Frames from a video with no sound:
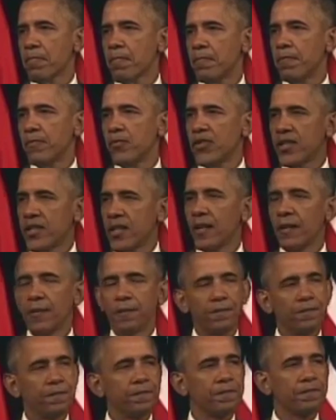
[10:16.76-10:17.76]

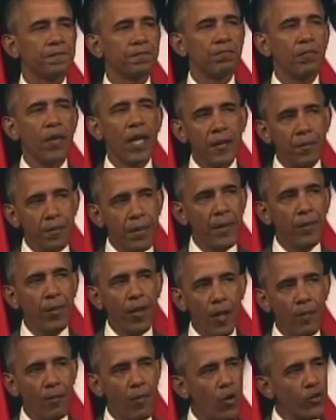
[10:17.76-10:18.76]
Still, Many people
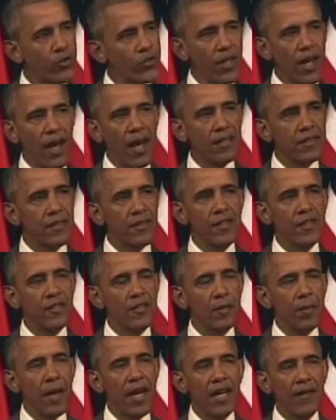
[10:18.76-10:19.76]
on both sides of this
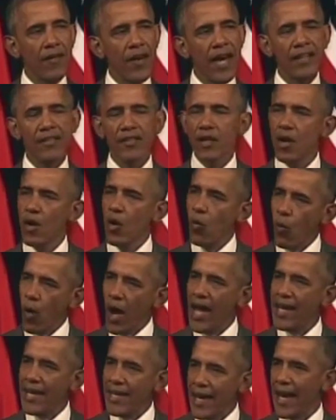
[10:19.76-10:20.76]
debate have asked,
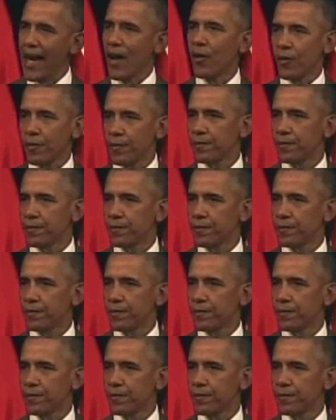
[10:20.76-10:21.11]
why now?